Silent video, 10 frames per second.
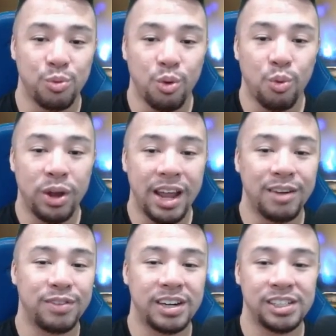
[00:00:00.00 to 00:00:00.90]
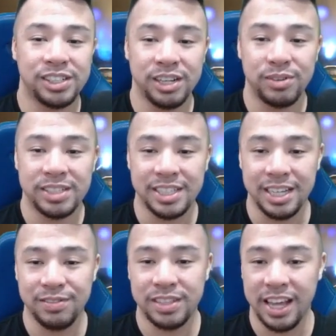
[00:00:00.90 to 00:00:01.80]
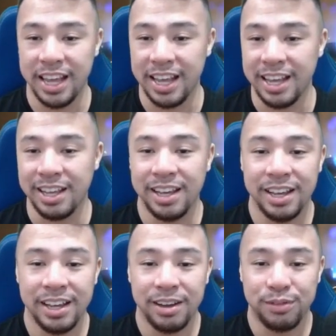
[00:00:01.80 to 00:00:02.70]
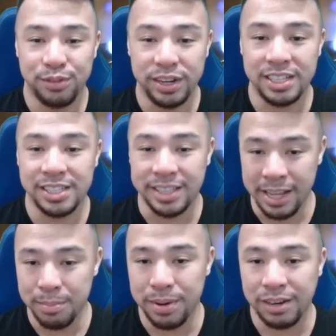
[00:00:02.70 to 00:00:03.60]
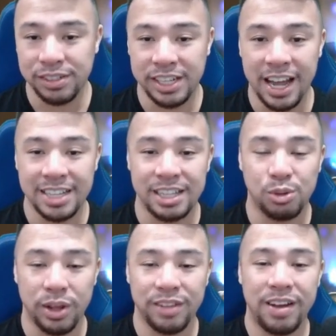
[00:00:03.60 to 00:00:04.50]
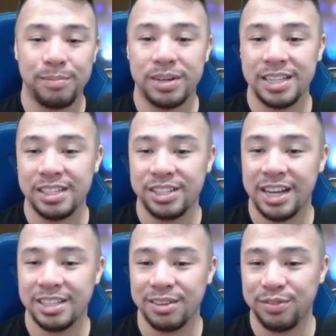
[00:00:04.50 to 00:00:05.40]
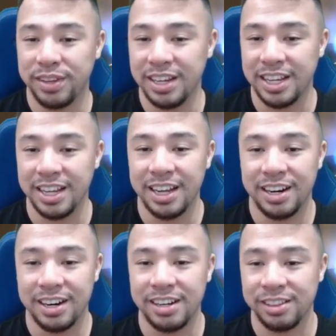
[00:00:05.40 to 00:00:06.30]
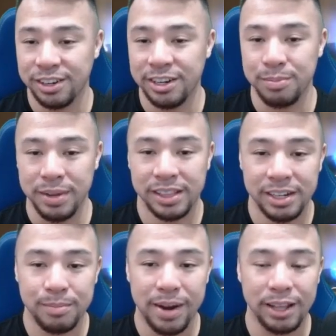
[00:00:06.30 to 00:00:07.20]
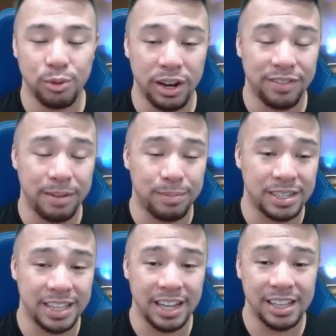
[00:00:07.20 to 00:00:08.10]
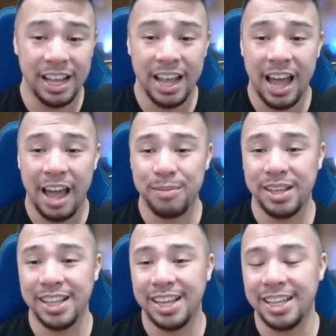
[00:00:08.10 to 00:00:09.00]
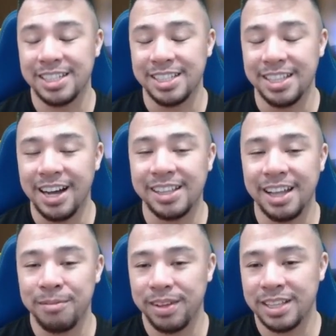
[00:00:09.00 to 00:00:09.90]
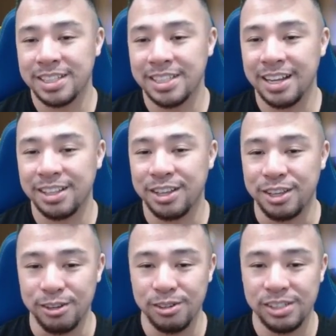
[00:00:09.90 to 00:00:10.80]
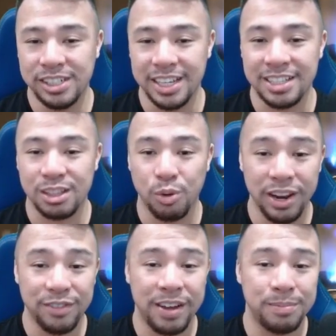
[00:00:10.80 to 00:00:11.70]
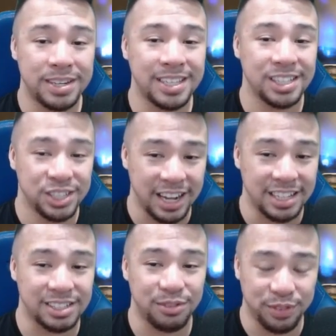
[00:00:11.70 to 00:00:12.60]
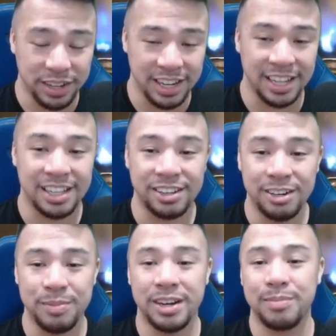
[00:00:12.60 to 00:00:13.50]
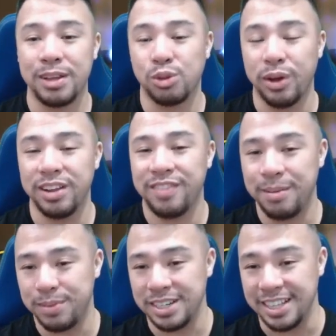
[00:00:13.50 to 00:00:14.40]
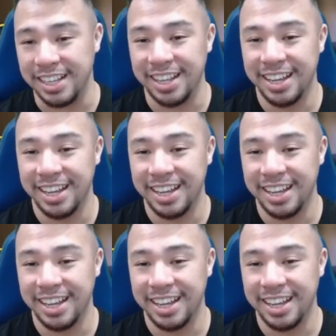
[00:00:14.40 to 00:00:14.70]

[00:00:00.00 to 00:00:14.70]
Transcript: whenever she receives a freeze debuff, she has a 25% chance of filling her turn meter by 25%. I mean, it's not huge. It's a 25% chance of filling the turn meter by 25%.